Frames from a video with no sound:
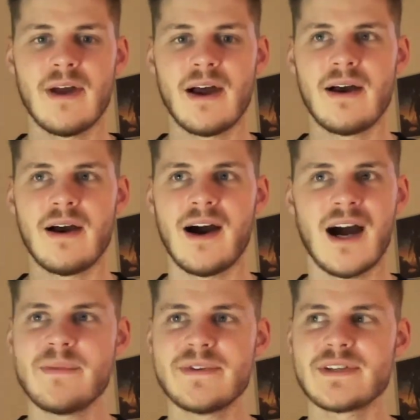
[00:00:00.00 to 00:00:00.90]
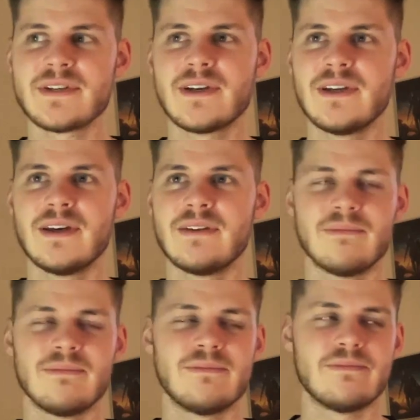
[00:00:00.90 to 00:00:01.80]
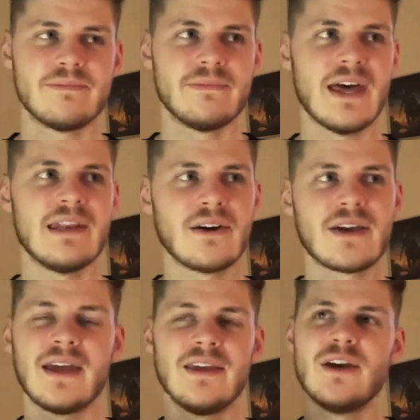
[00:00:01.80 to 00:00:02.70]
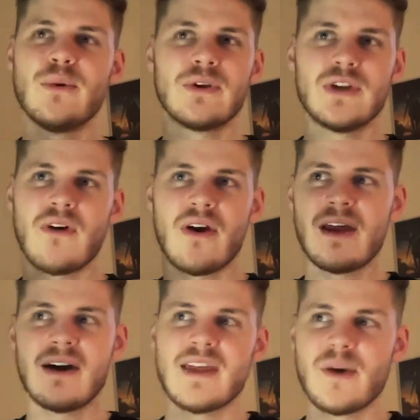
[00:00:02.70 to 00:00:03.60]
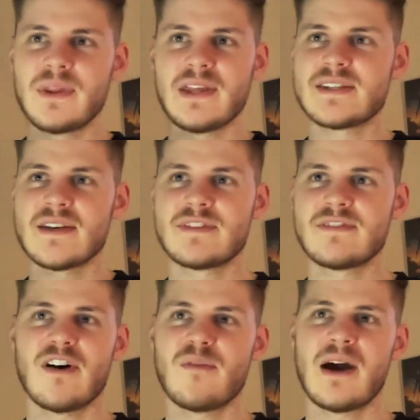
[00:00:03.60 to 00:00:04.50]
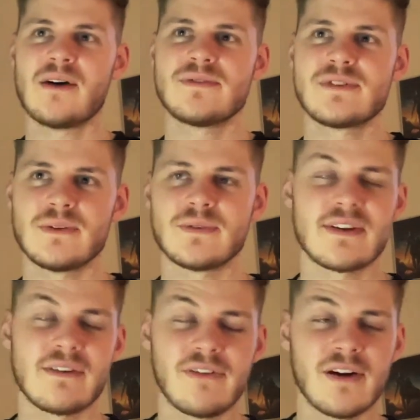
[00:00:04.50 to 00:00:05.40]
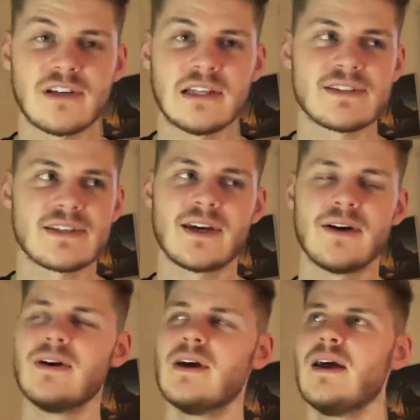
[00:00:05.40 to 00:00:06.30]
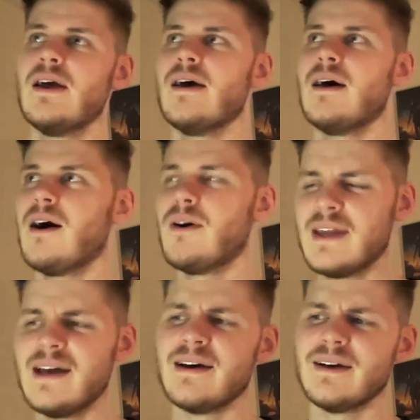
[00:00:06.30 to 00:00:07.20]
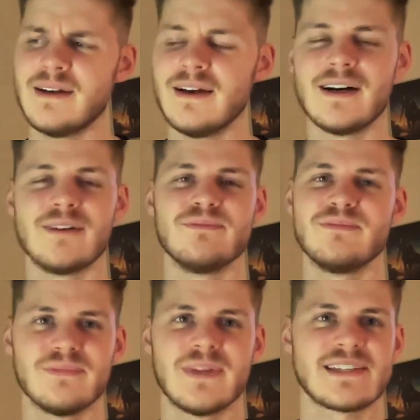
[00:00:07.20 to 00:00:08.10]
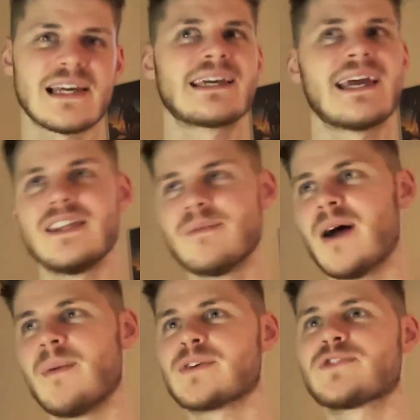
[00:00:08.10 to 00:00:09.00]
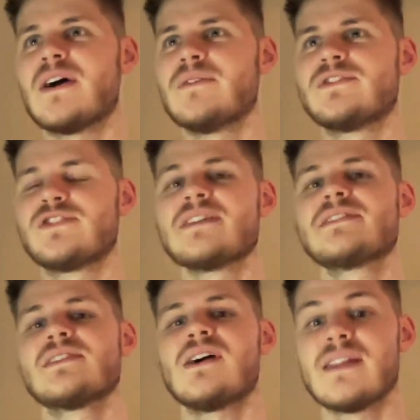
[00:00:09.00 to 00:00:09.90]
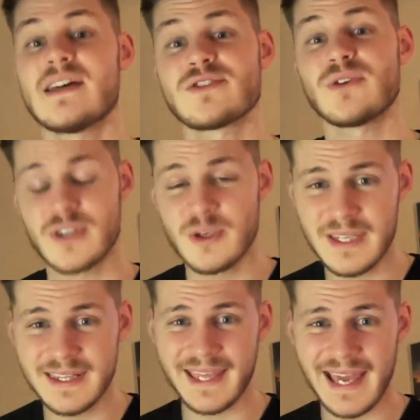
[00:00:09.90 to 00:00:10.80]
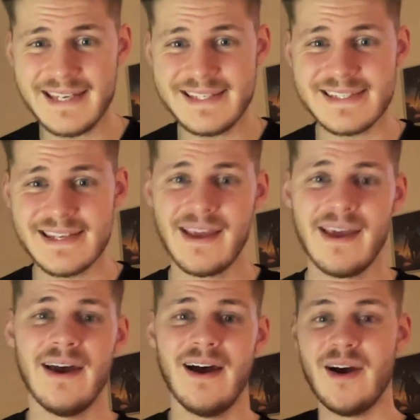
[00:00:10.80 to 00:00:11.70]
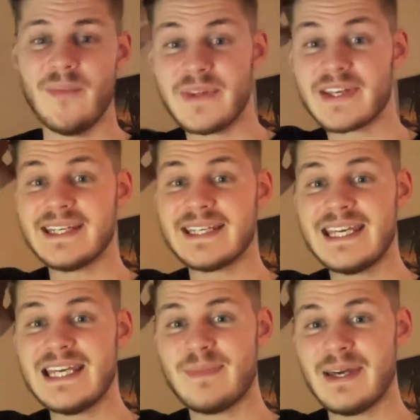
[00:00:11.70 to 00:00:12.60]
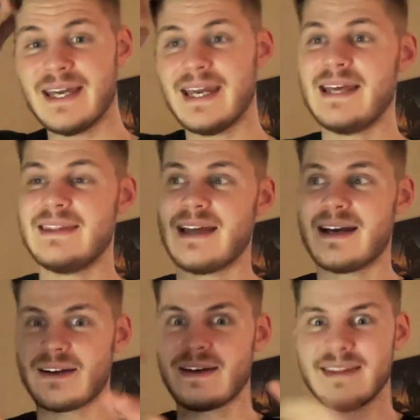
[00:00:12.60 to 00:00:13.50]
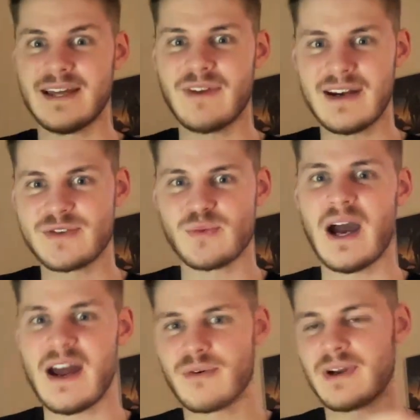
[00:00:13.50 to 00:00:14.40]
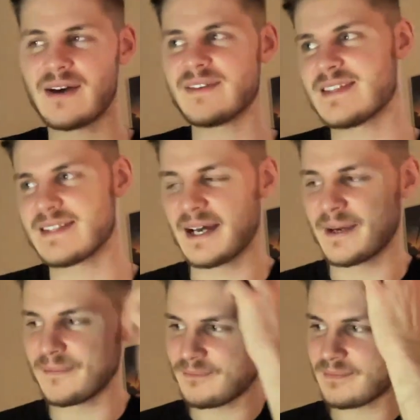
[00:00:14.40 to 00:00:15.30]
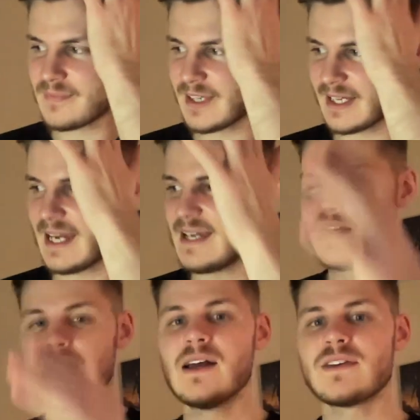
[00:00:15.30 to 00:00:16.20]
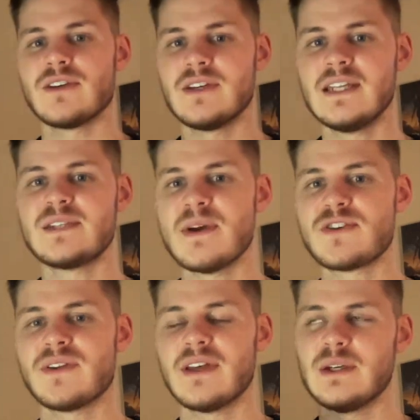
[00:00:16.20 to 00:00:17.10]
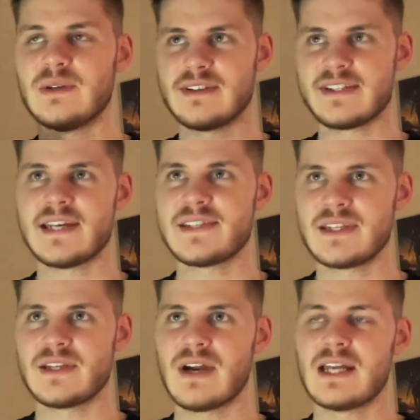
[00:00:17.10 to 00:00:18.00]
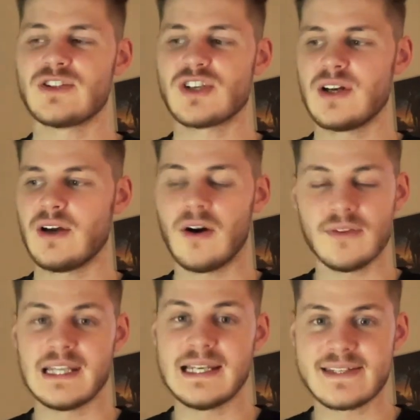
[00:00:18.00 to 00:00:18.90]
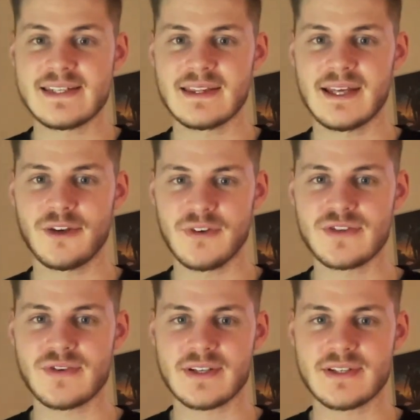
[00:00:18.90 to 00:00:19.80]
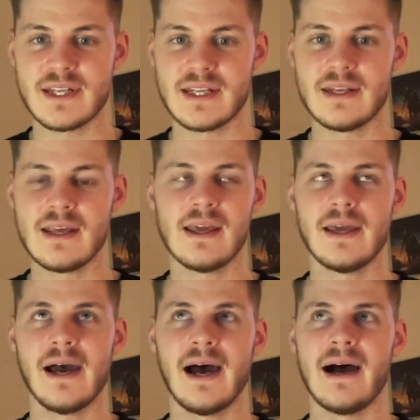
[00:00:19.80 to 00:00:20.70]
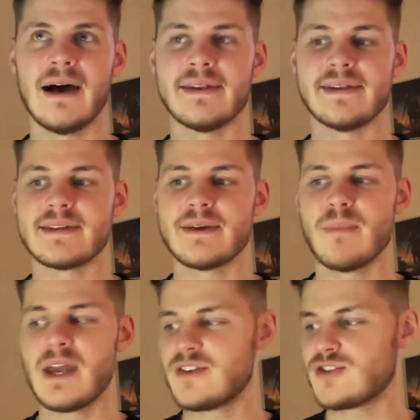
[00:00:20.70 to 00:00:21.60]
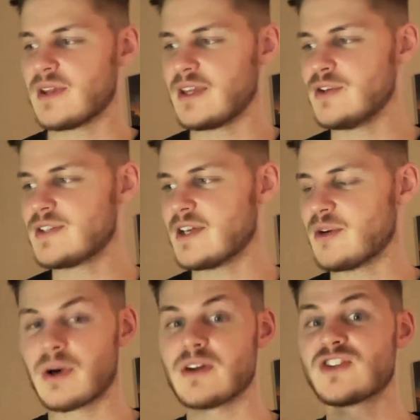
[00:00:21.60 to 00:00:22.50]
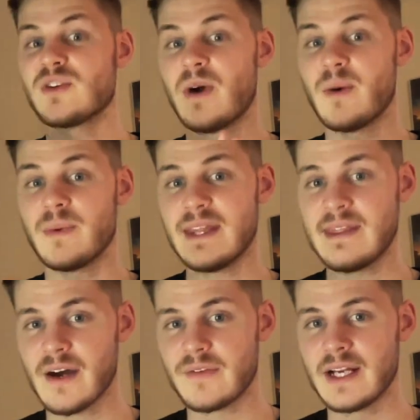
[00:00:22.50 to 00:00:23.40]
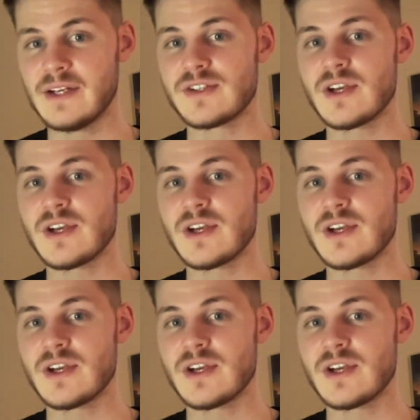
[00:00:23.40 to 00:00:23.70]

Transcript: are Amazon gonna then look at you on your own out there with that £75 or $75 and go, oh yeah, let's allocate the buy box round? Chances are that's not going to be the case. They're going to keep it in that range where everyone else is at. Okay, so you need to make sure that you are assessing the range on the listing that you're interested in and making sure that you set your price somewhere within that range.